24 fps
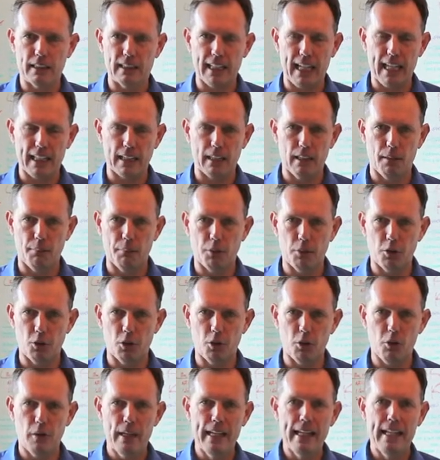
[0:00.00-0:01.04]
Zag number
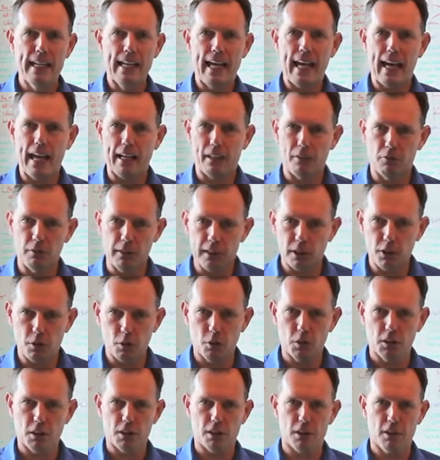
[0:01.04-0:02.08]
2, add
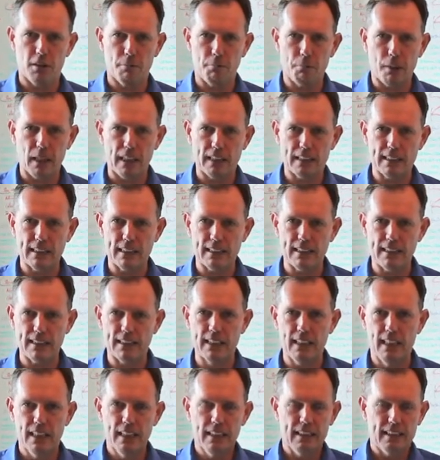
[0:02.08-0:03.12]
resources and
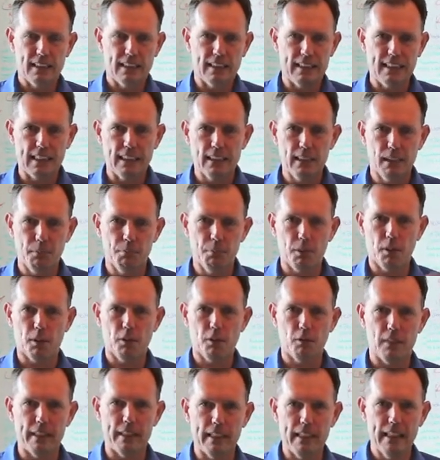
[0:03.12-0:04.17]
processes. Zig number
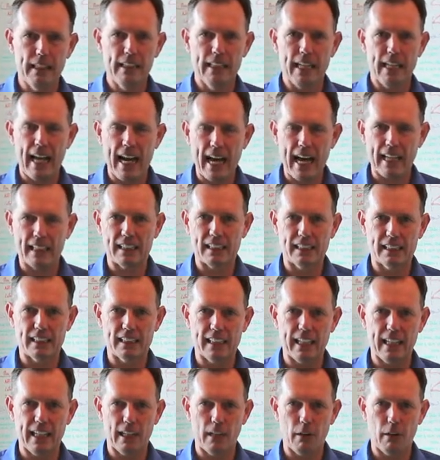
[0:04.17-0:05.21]
3, add
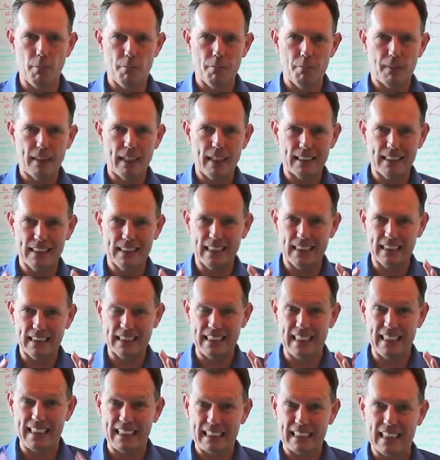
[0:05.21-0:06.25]
scale. That's the
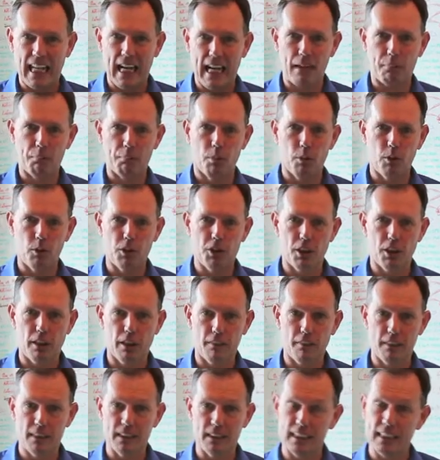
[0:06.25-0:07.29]
zigzag portion
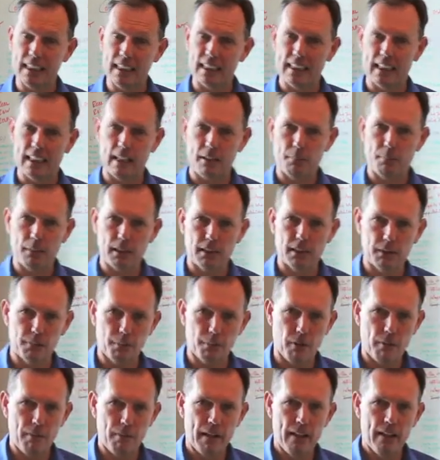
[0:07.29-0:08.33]
of the zigzag
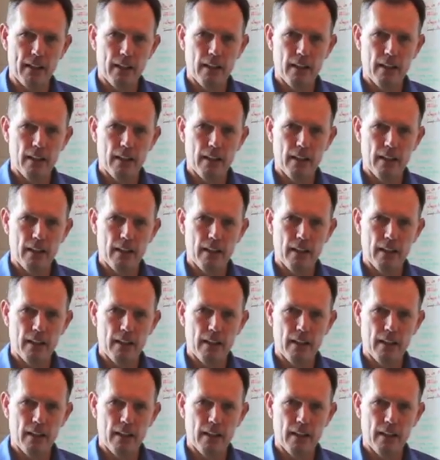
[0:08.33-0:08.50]
principle.